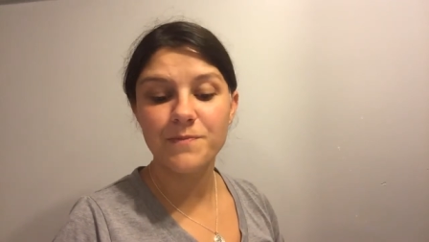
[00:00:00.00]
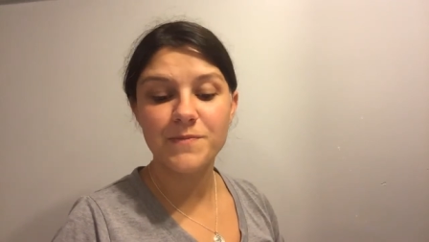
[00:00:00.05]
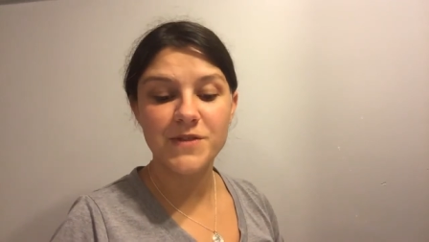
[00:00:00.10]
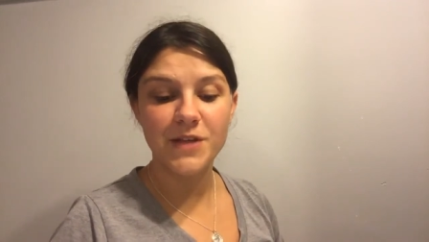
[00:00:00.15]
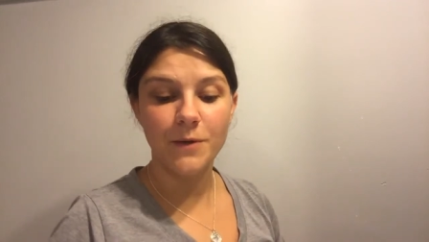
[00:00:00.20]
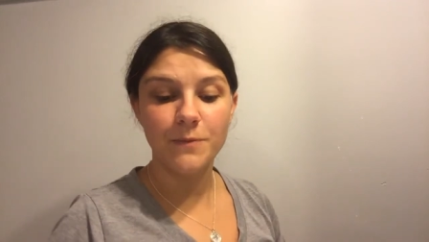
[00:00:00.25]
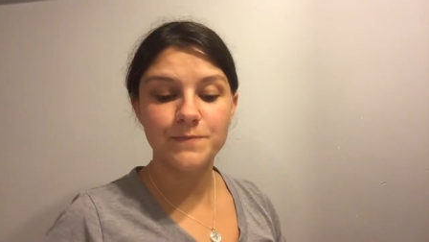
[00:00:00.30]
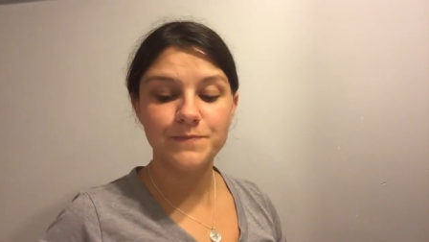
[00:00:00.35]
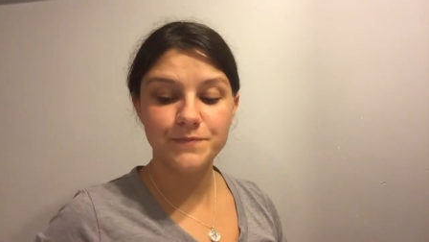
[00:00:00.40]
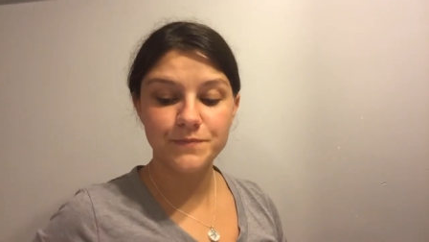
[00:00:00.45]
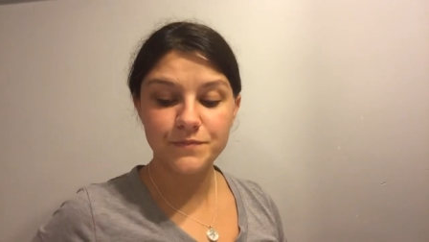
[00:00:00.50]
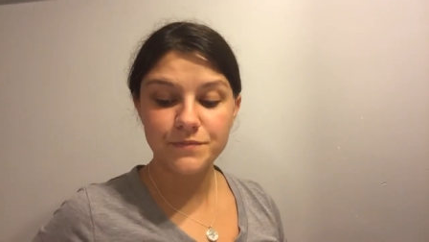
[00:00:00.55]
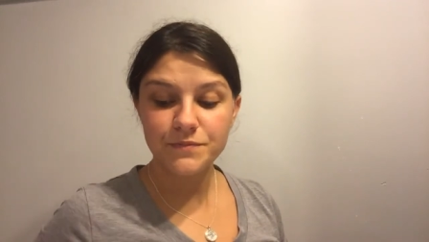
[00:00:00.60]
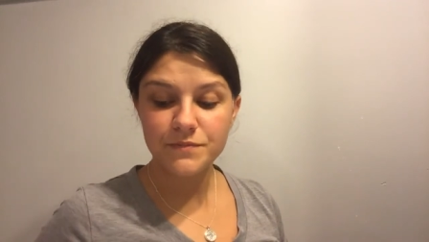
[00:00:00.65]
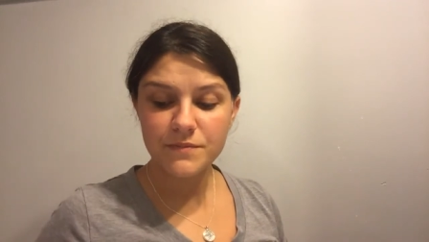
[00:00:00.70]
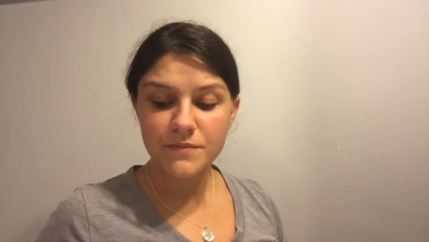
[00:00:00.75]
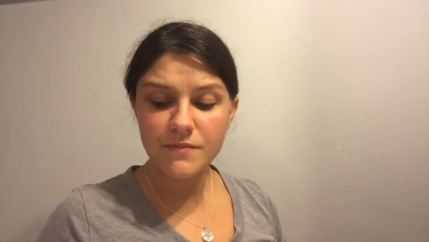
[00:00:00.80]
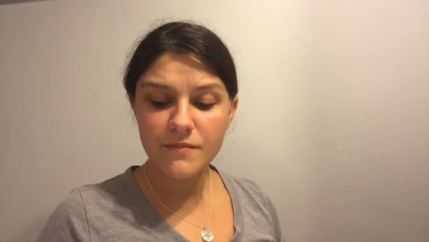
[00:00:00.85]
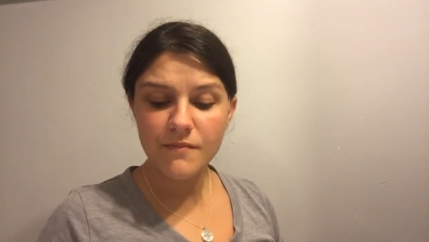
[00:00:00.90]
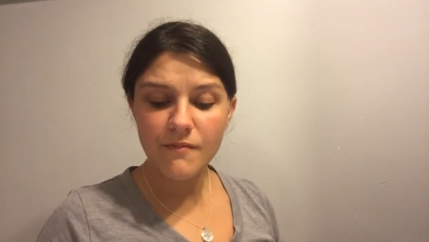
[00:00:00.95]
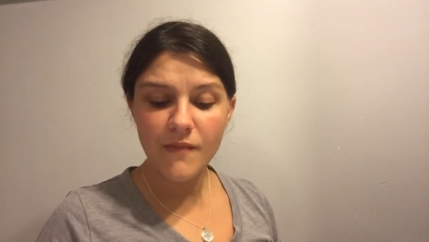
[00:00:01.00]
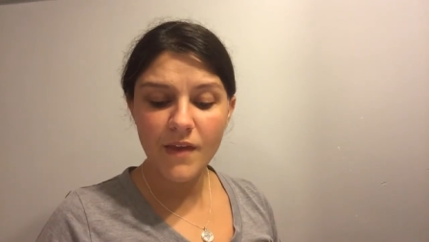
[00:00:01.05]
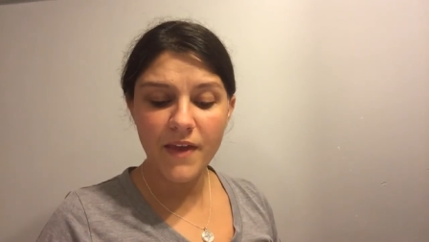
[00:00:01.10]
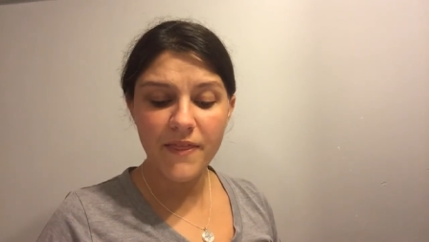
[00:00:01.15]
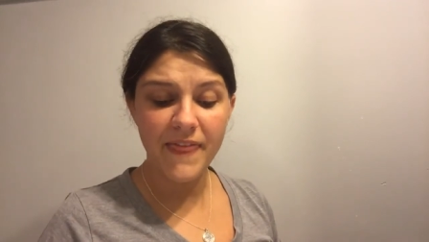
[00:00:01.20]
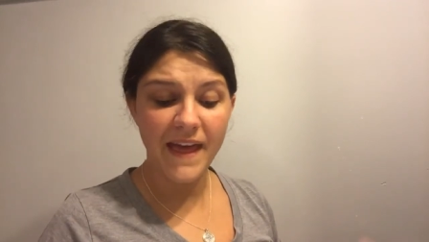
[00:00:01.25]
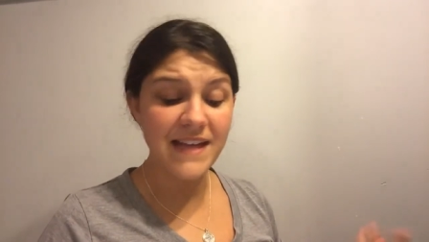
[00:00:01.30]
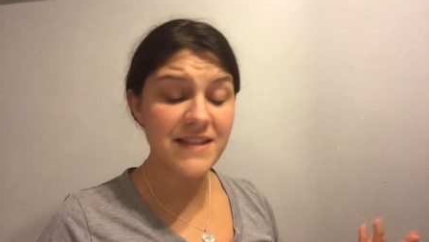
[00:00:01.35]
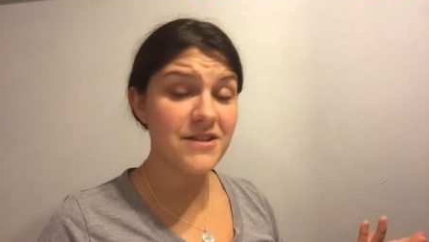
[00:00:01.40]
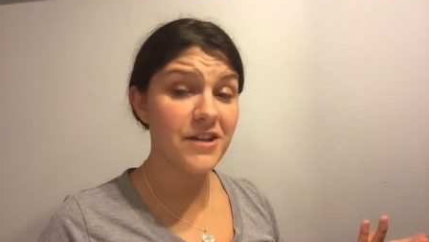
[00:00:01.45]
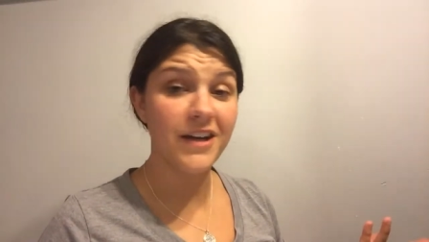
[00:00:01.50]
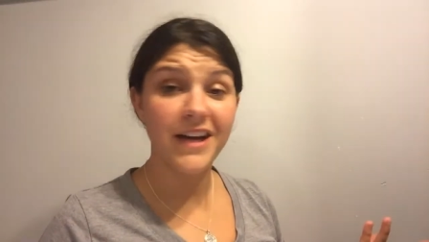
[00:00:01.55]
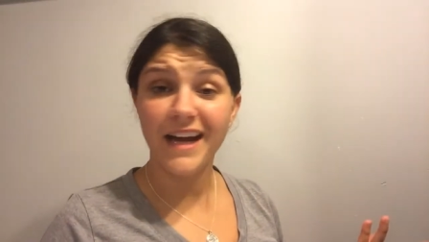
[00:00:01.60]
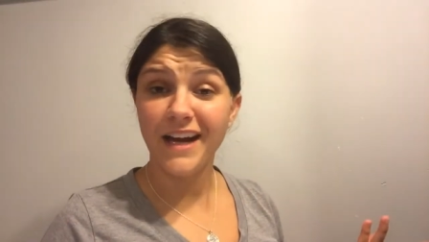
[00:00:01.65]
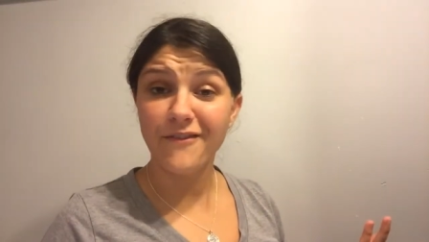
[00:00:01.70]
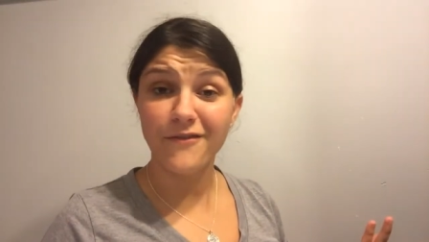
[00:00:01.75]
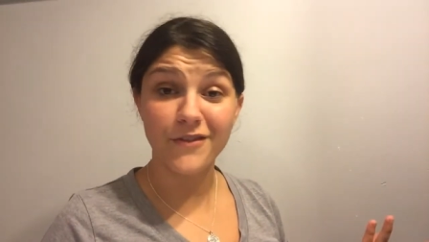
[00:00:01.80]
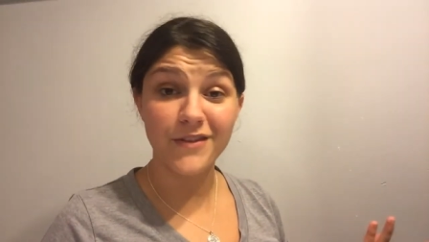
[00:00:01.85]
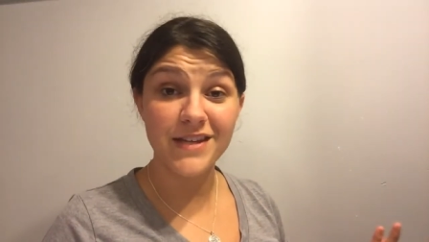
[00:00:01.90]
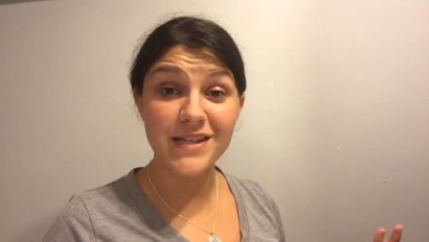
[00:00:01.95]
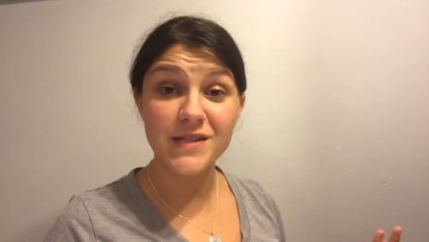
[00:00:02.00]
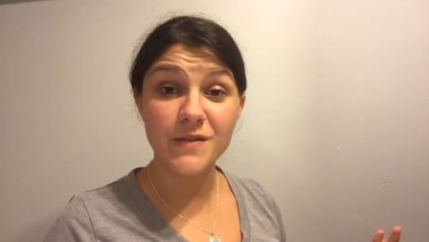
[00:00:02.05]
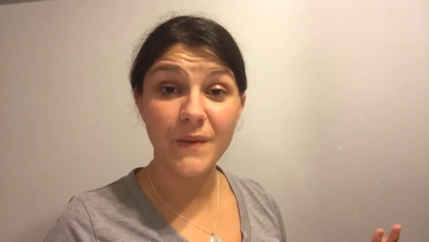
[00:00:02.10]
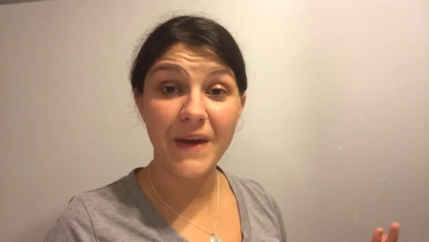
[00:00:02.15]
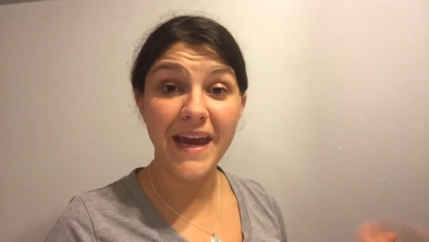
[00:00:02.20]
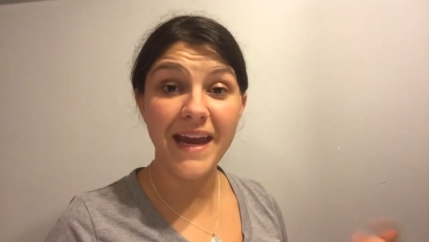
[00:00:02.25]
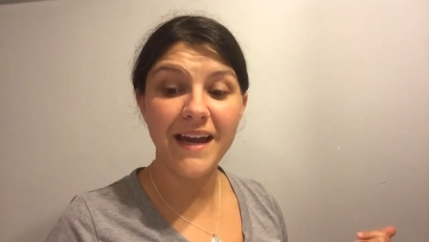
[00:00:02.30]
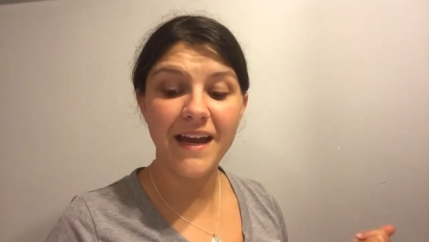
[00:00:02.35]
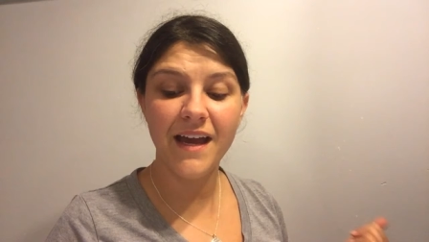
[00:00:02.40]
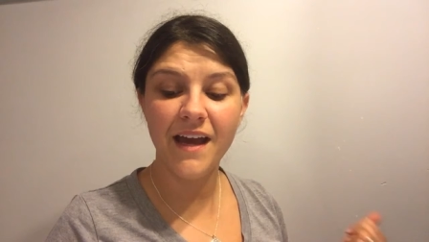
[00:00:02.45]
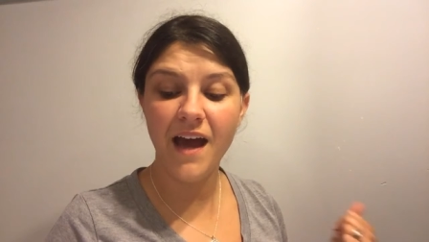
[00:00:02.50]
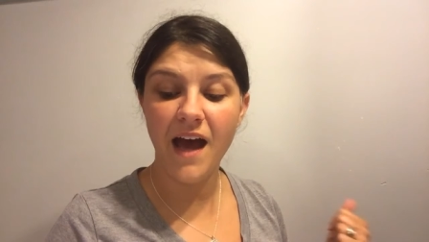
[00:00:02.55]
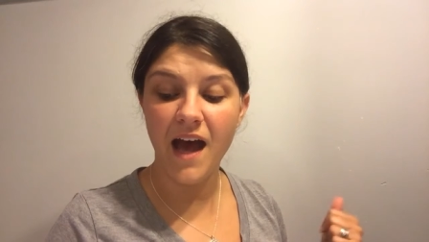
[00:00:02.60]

So that's all I have for this week.